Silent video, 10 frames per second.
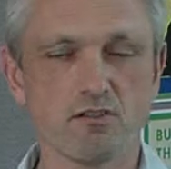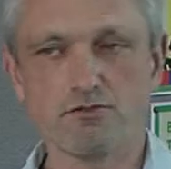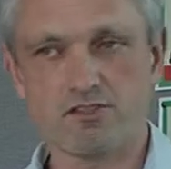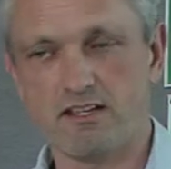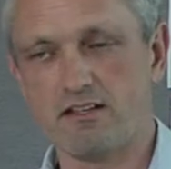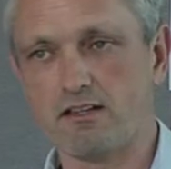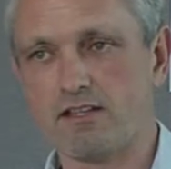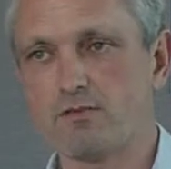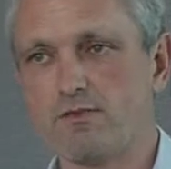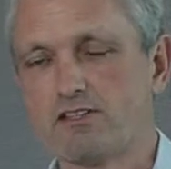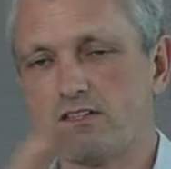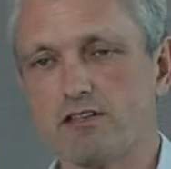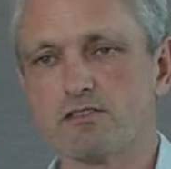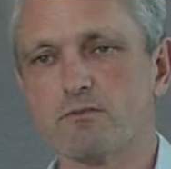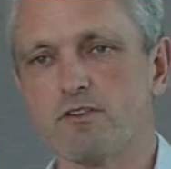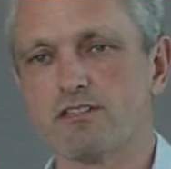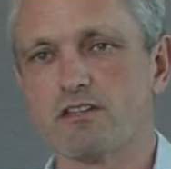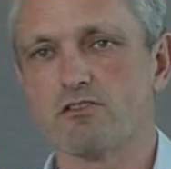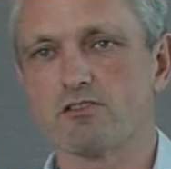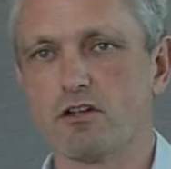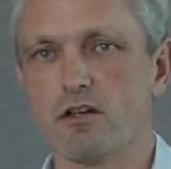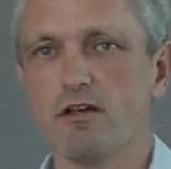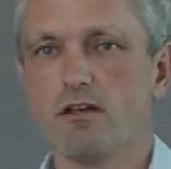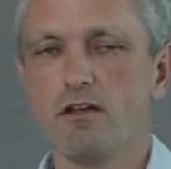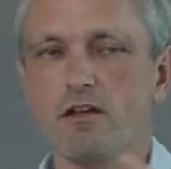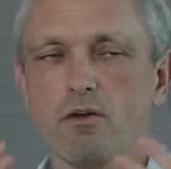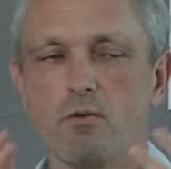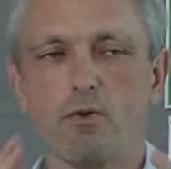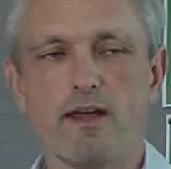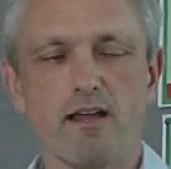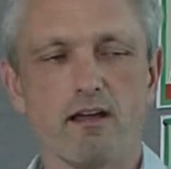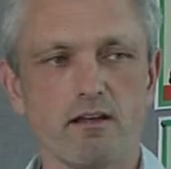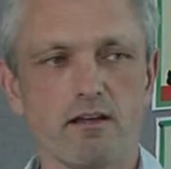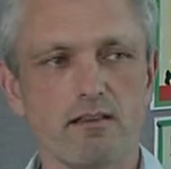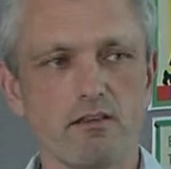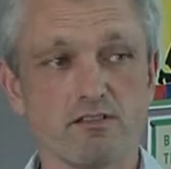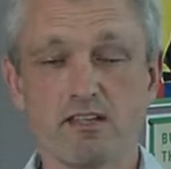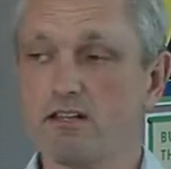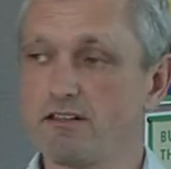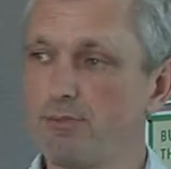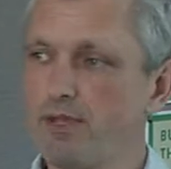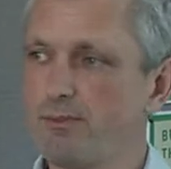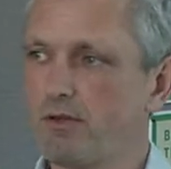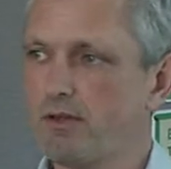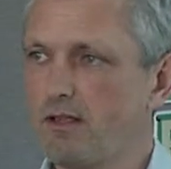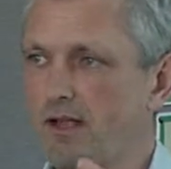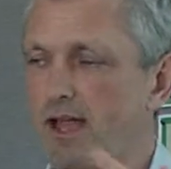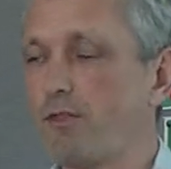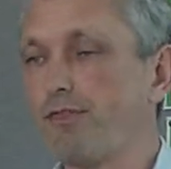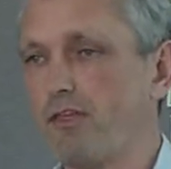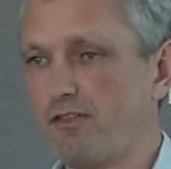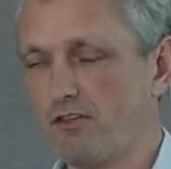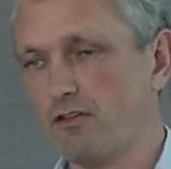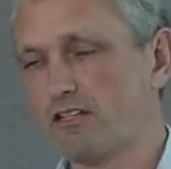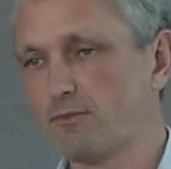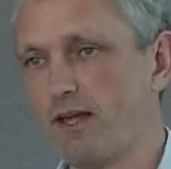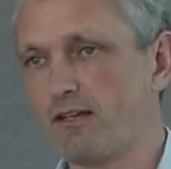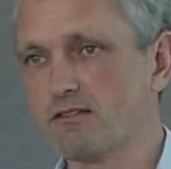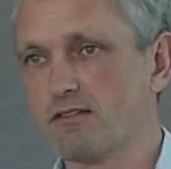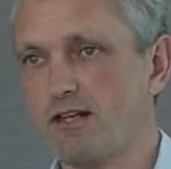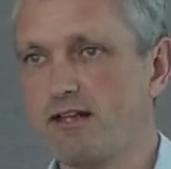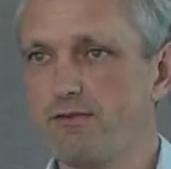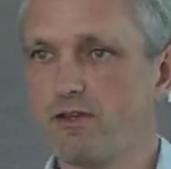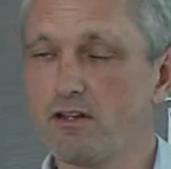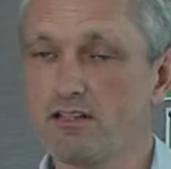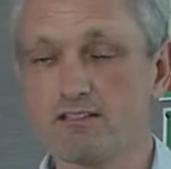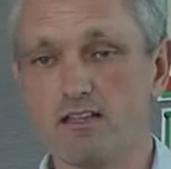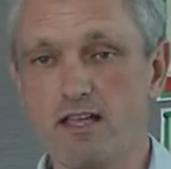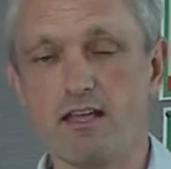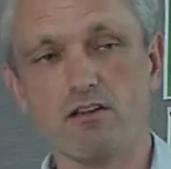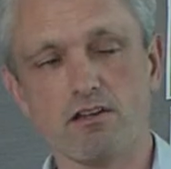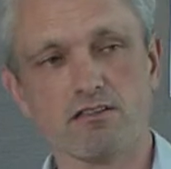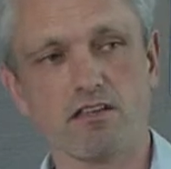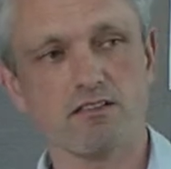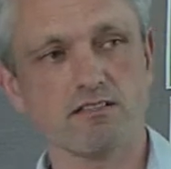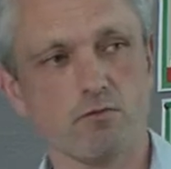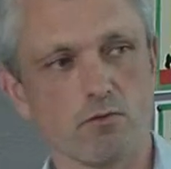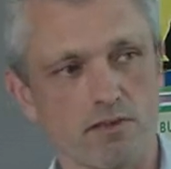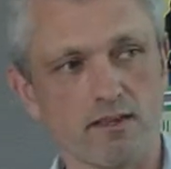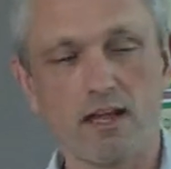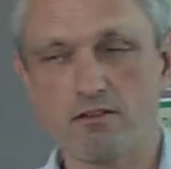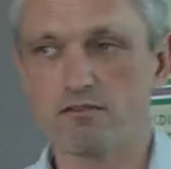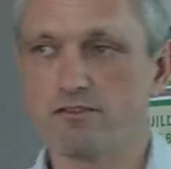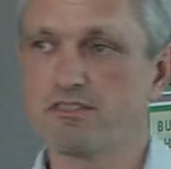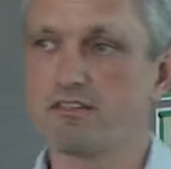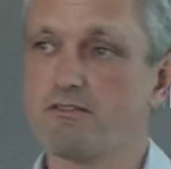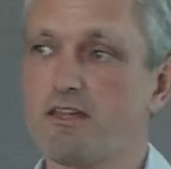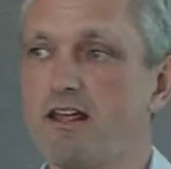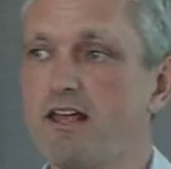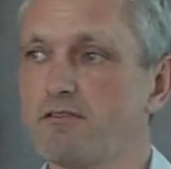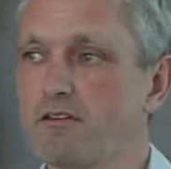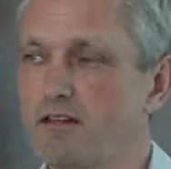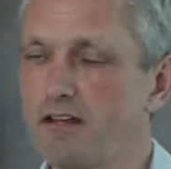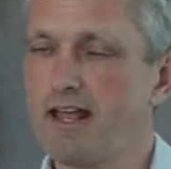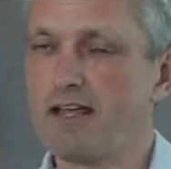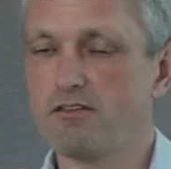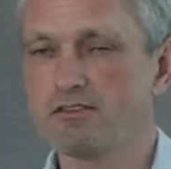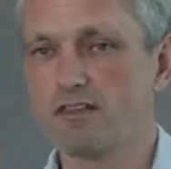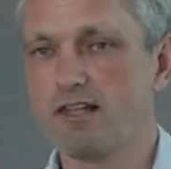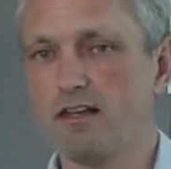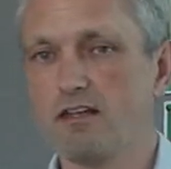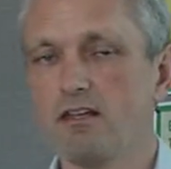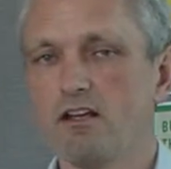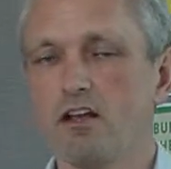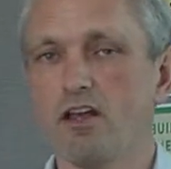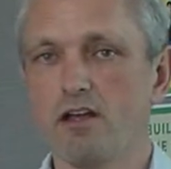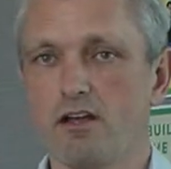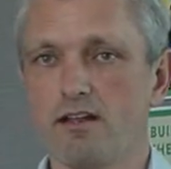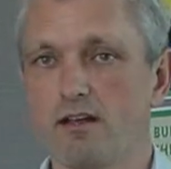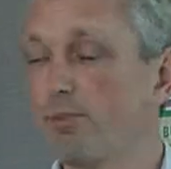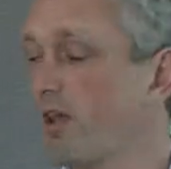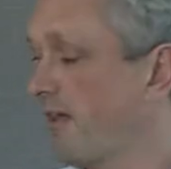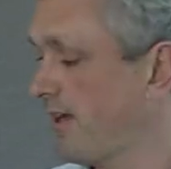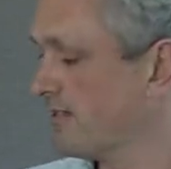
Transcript: it's not just illness. We've actually done some research on where in New Zealand are people healthier than you'd expect. And if you can understand that, you can start saying what are the characteristics of that area that allow you to then learn and apply